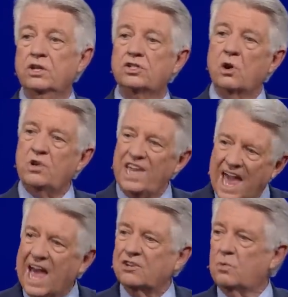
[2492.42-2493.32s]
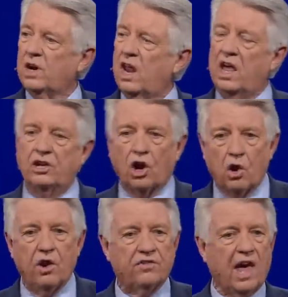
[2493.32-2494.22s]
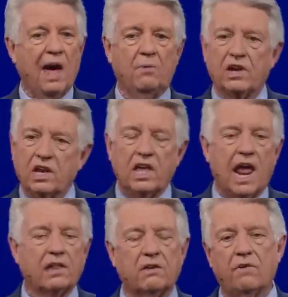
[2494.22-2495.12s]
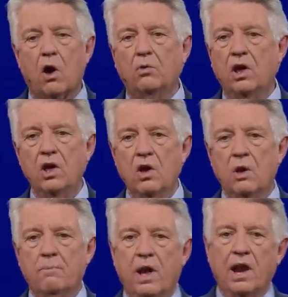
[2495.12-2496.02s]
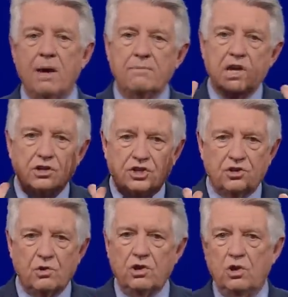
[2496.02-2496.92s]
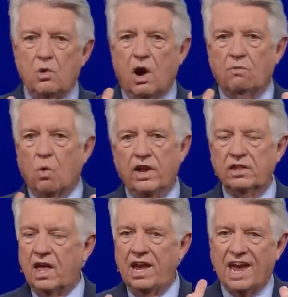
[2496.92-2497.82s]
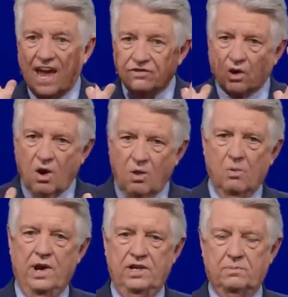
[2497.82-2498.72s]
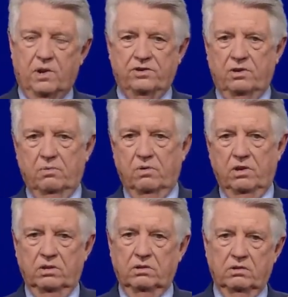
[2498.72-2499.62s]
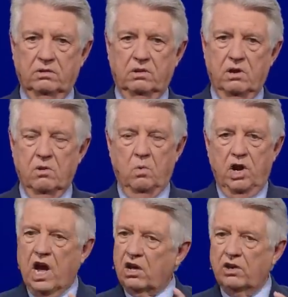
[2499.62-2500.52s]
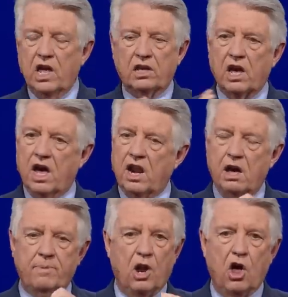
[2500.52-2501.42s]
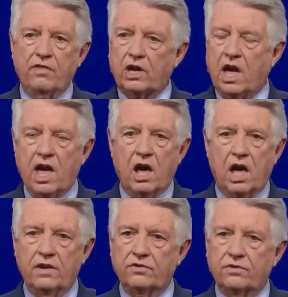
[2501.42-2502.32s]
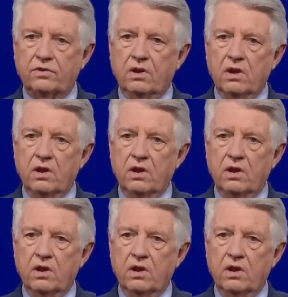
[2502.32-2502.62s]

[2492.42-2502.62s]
So, yes, we're going to encourage that. We're going to get out the vote. But let me assure you of one thing, as always, Prestonwood. We're not going to get caught up in all the chaos